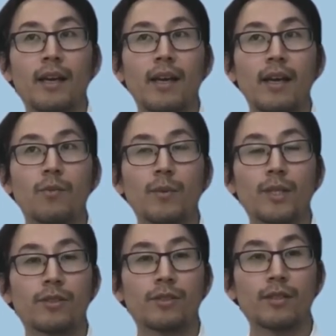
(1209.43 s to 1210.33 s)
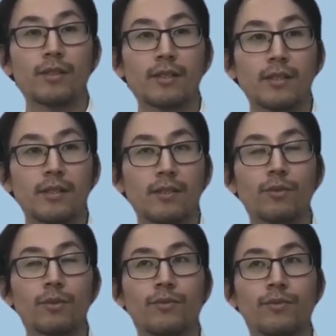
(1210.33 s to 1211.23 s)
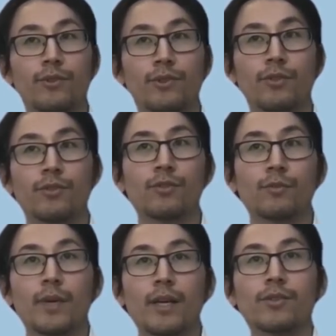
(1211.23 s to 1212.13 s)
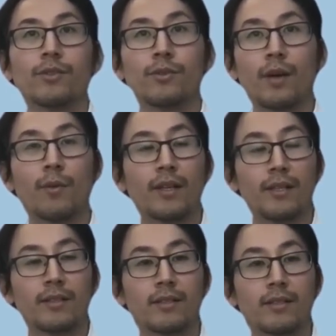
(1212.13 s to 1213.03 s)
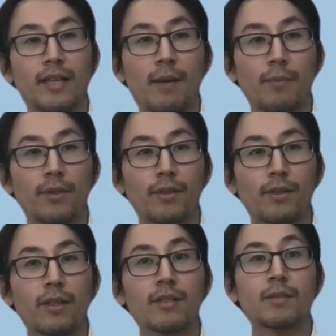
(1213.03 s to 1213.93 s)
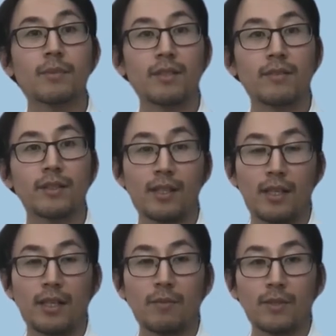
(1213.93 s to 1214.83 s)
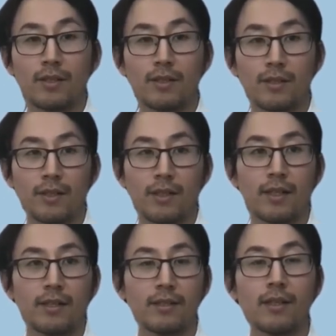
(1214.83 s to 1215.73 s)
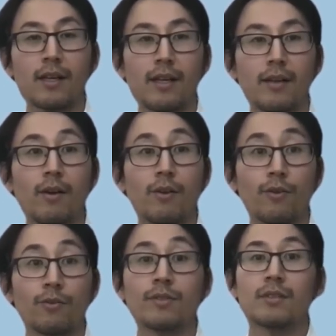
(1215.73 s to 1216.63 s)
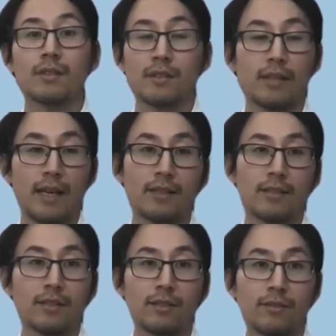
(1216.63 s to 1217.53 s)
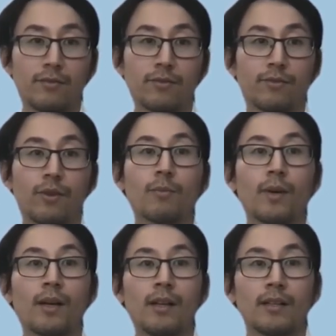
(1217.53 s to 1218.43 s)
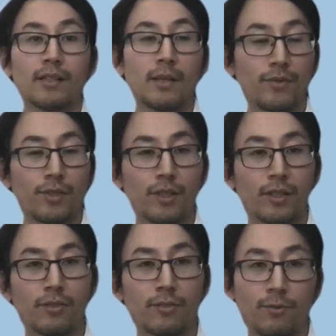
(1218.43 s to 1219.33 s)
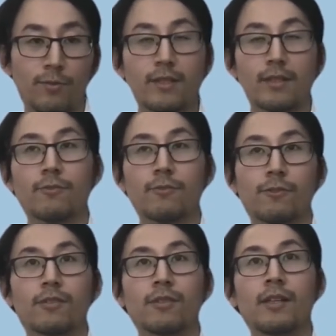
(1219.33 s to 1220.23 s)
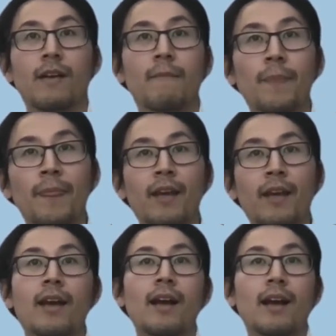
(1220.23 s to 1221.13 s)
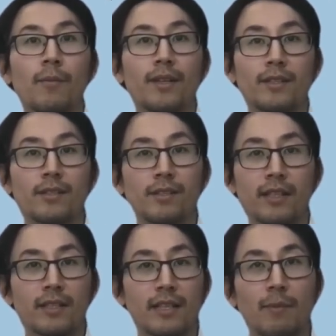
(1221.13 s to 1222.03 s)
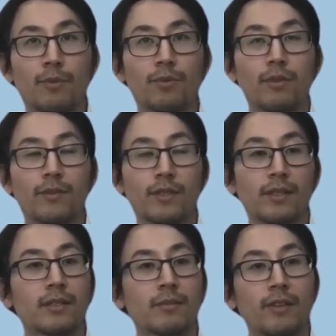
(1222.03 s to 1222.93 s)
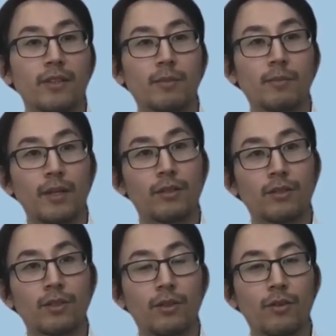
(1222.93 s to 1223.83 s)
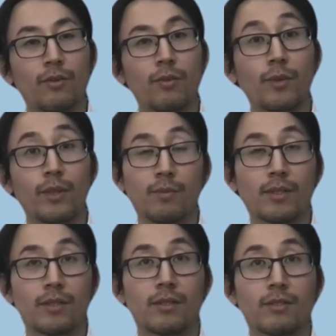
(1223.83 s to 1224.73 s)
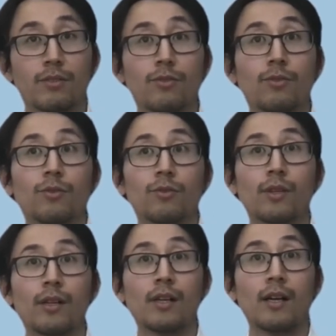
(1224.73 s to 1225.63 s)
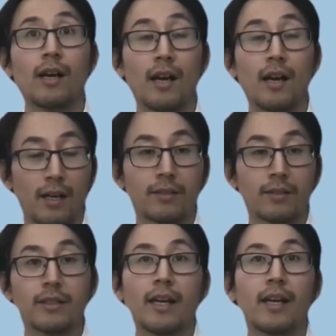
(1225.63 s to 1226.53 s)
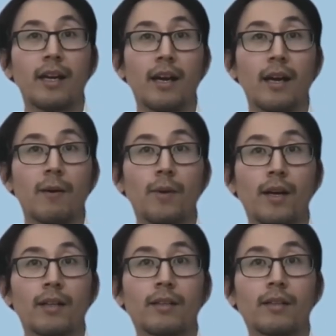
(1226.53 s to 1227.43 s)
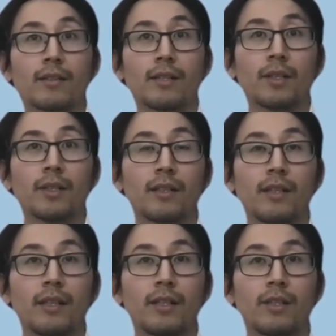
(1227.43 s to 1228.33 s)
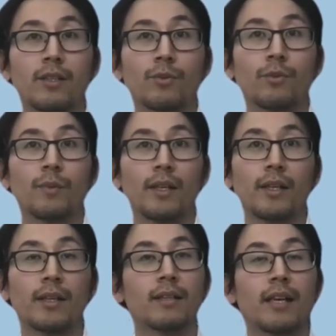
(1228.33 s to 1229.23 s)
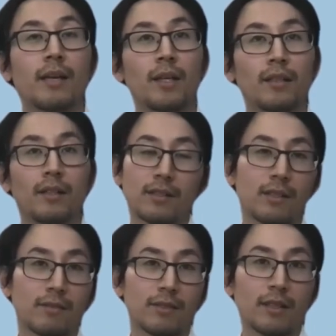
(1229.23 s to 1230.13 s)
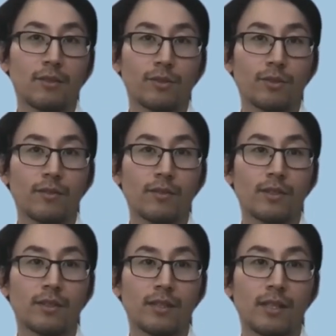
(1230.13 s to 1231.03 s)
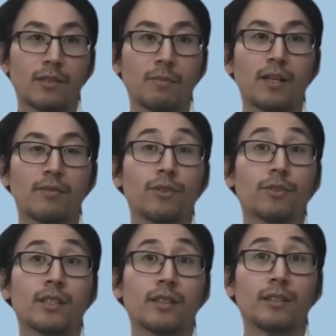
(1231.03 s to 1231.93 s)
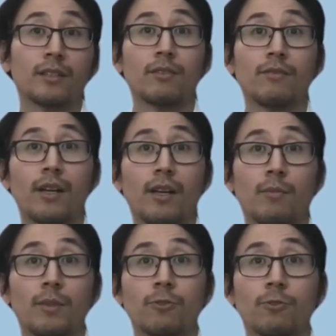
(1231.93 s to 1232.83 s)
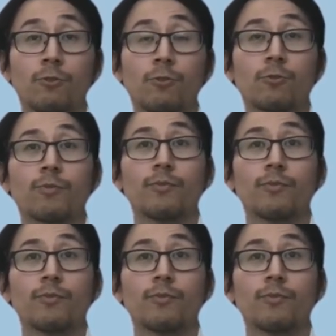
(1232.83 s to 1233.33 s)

And why we do this is in order for you to make sure that when incidents happen, specific teams are assigned and owns that incident from the time of trigger to resolution. These are just examples. Obviously, it's very dependent on which business you are today, but typically you would be naming these technical services as part of your technical environment too.